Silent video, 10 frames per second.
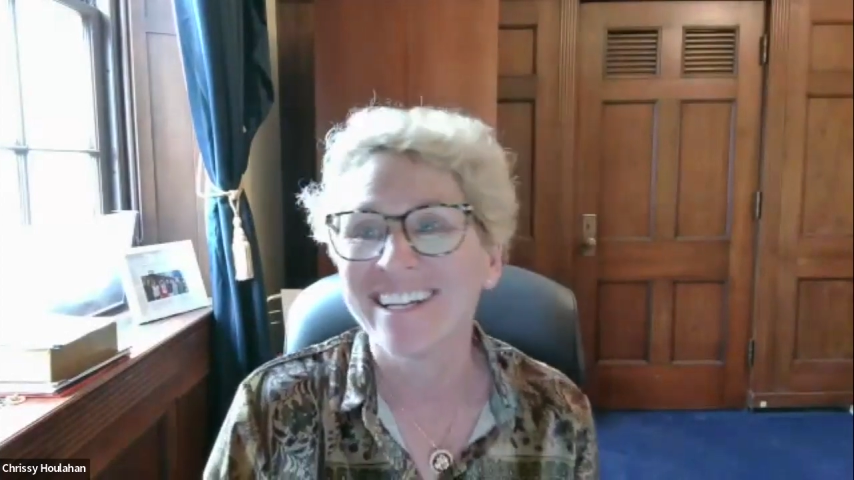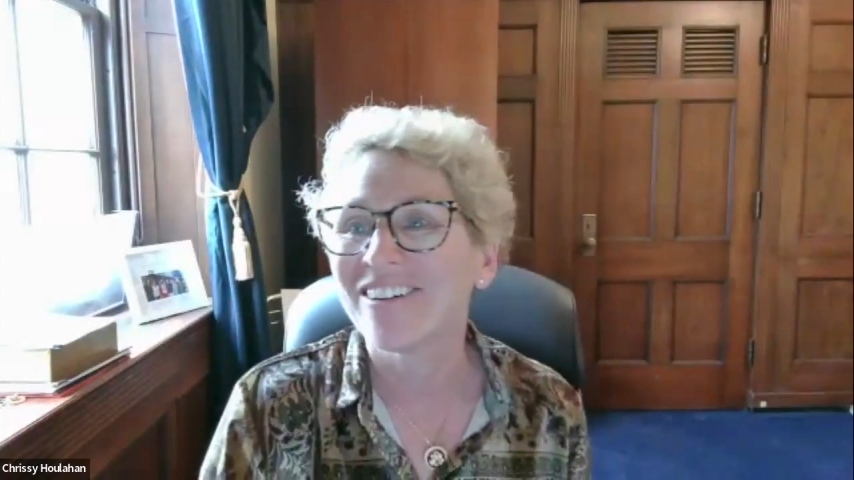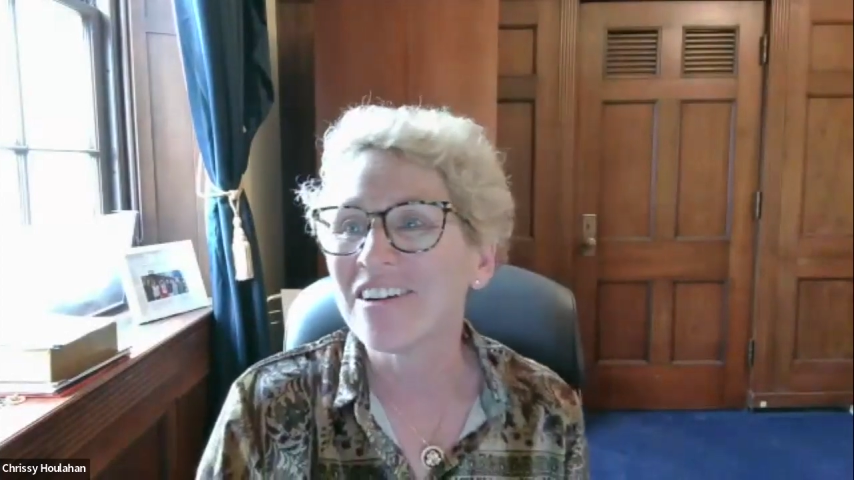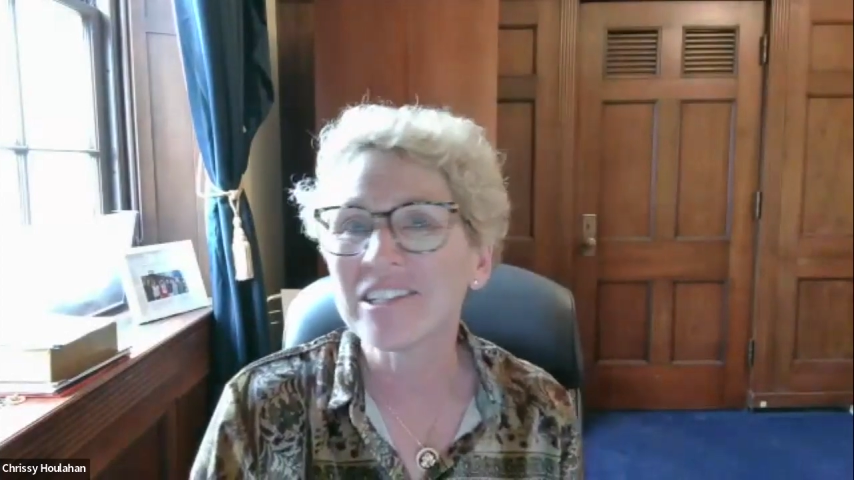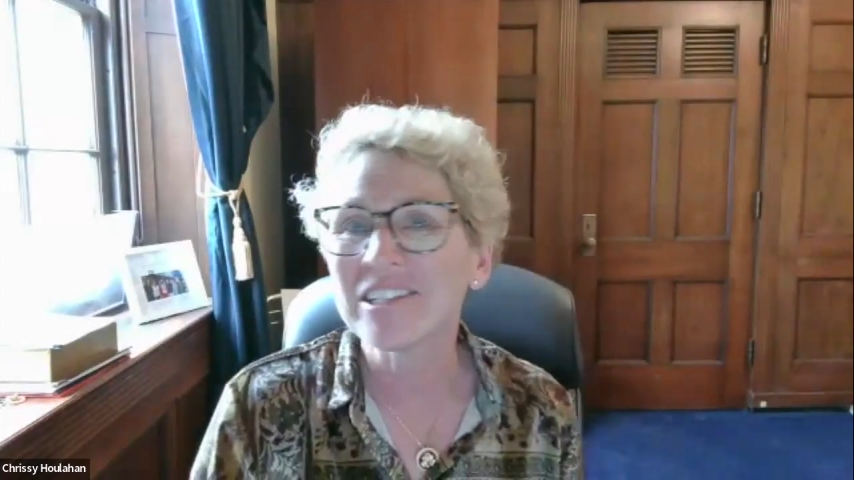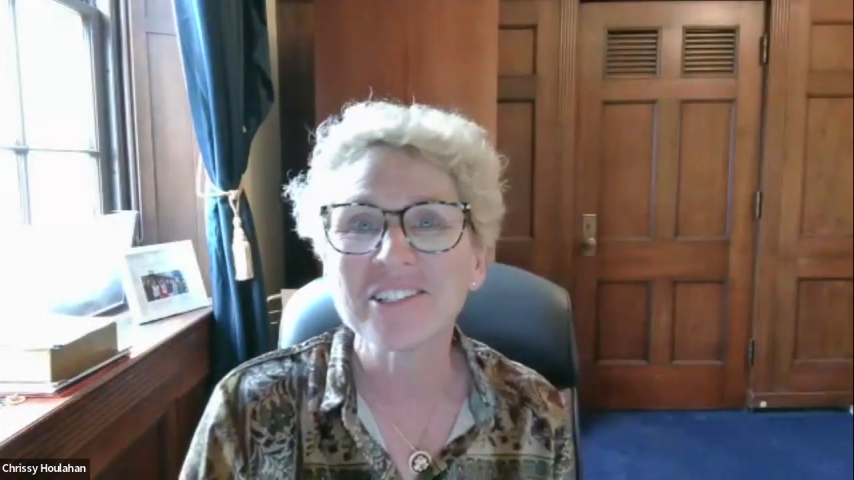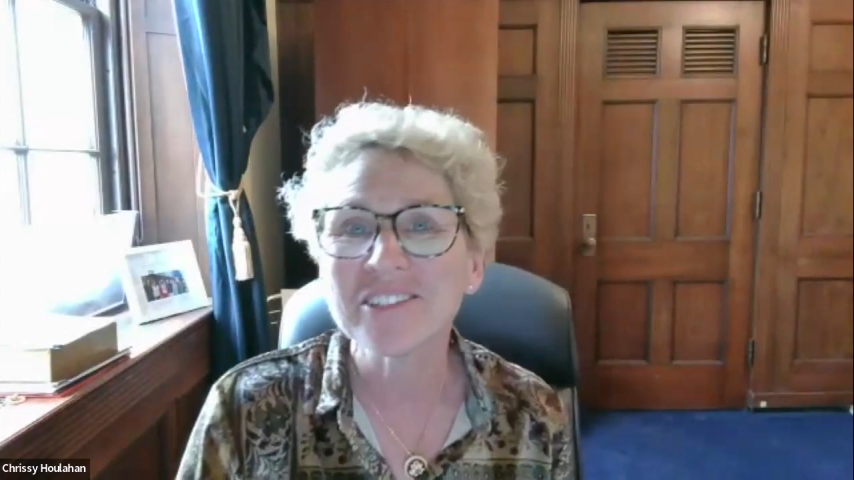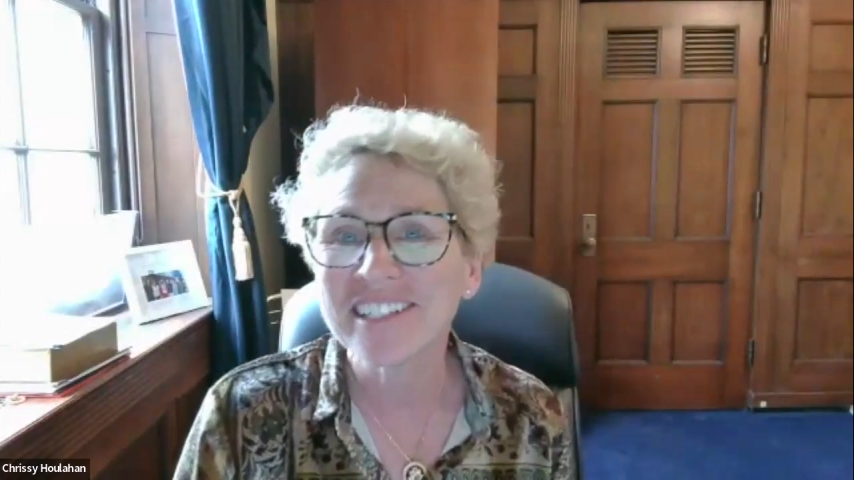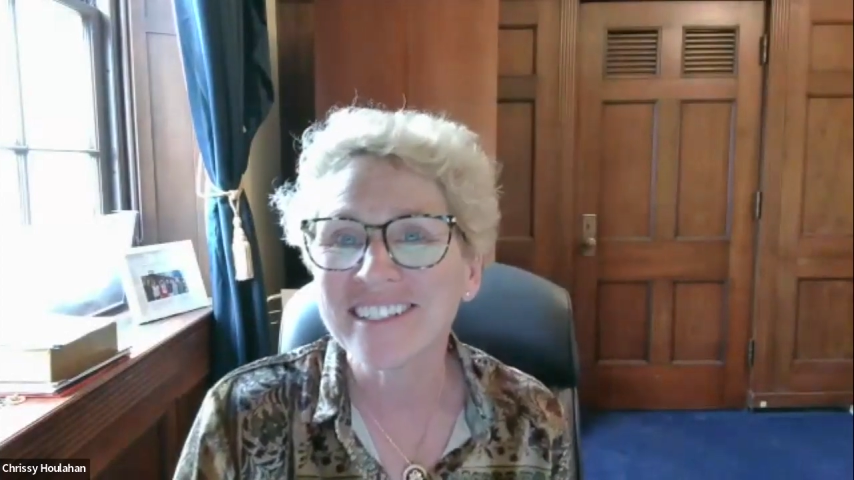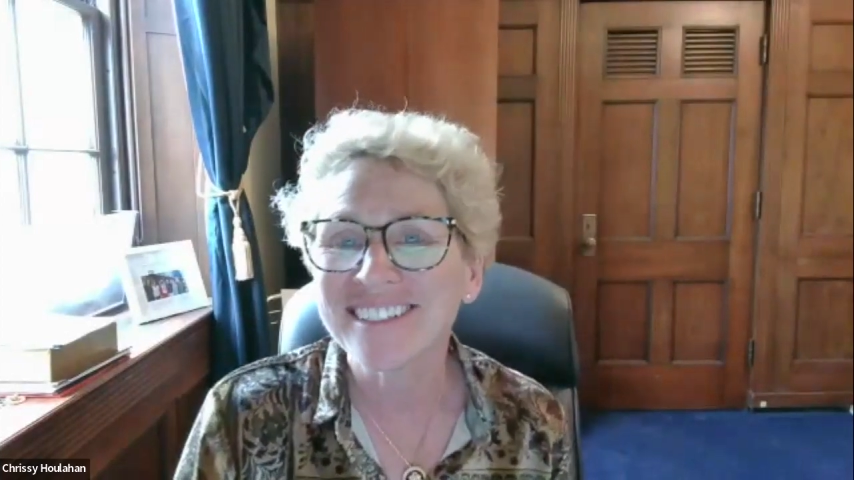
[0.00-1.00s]
Every 2
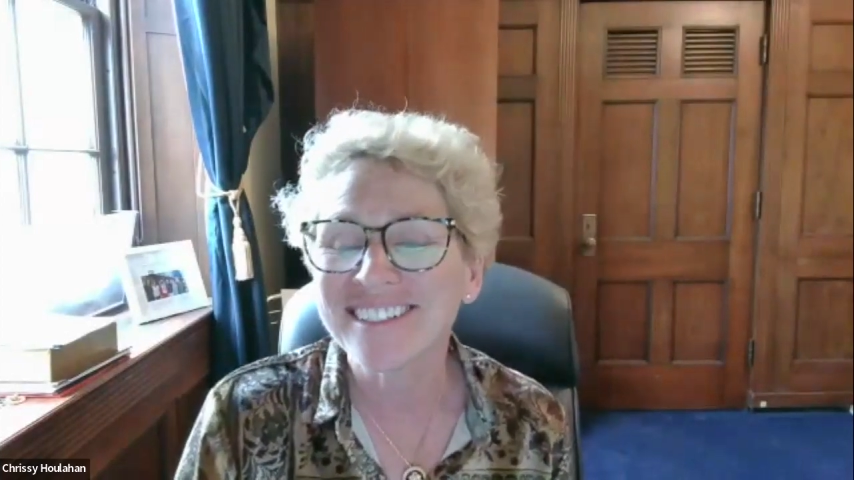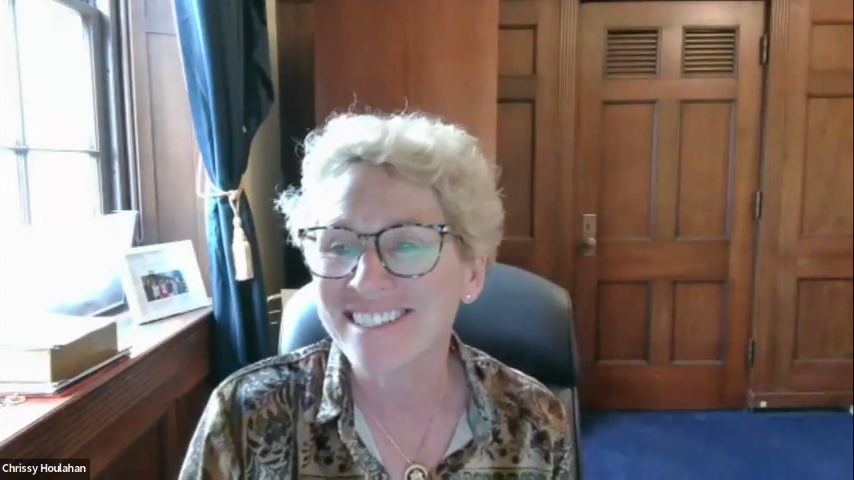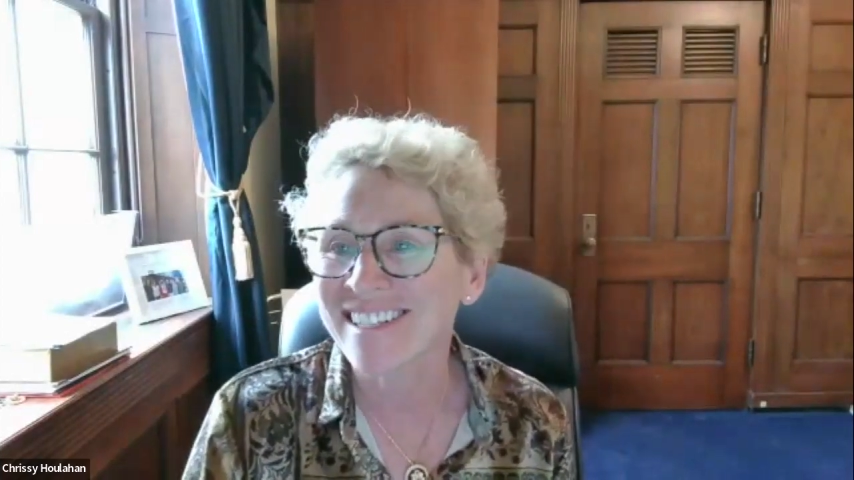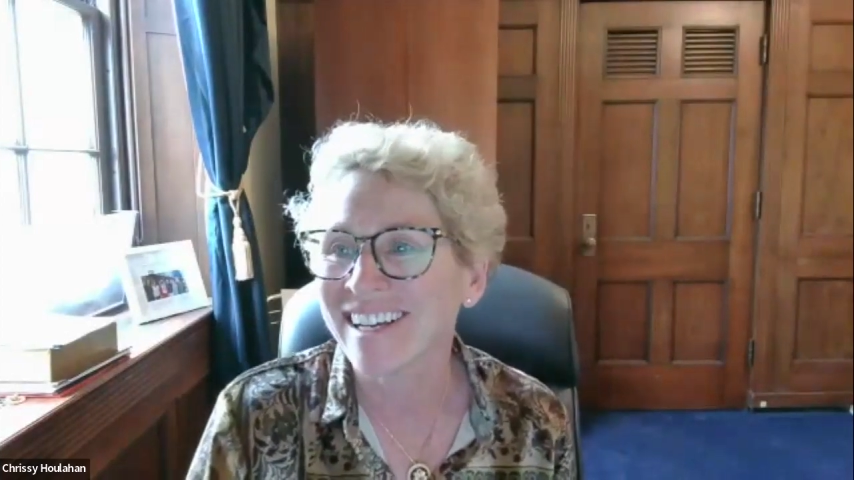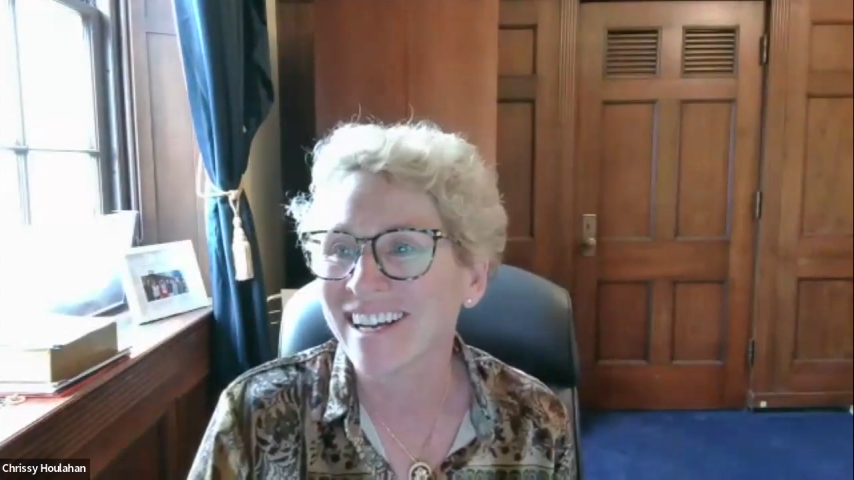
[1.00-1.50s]
years,